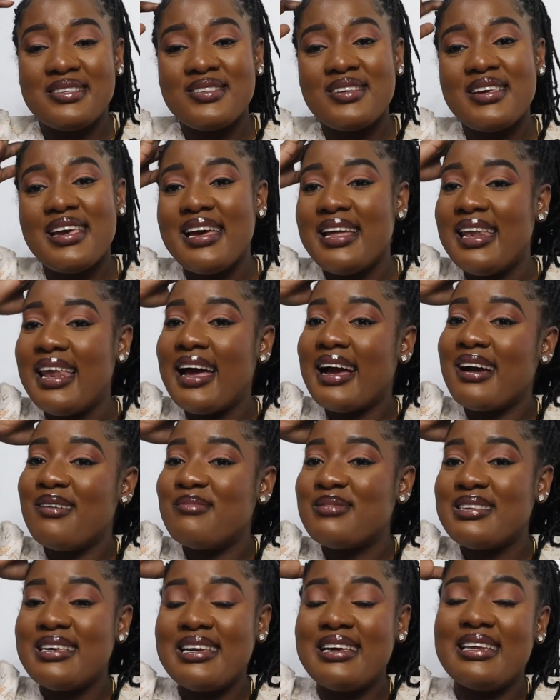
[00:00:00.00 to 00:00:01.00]
So yeah, like
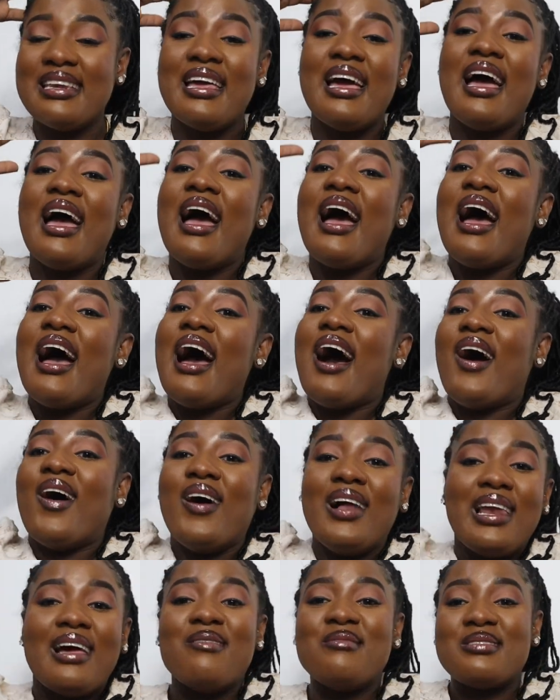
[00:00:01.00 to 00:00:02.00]
I'm saying
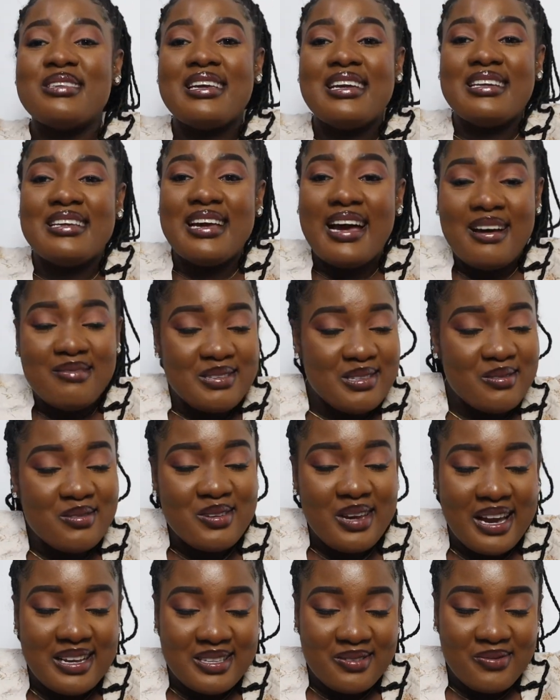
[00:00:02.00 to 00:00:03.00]
I'm still
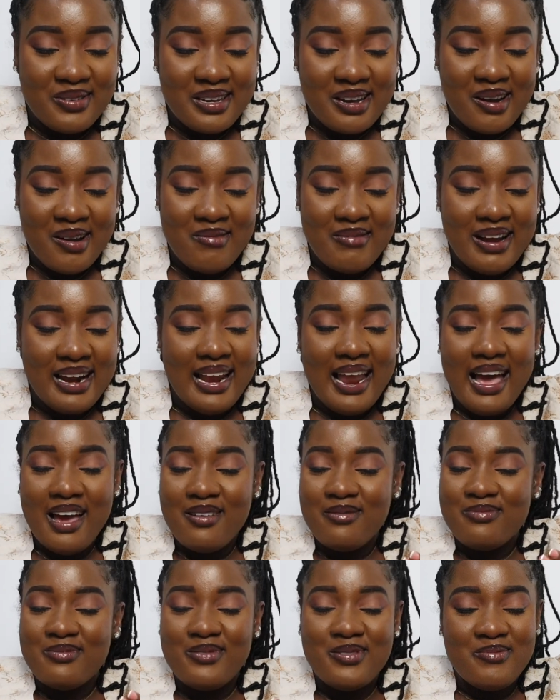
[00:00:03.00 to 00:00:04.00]
trying to figure out my life.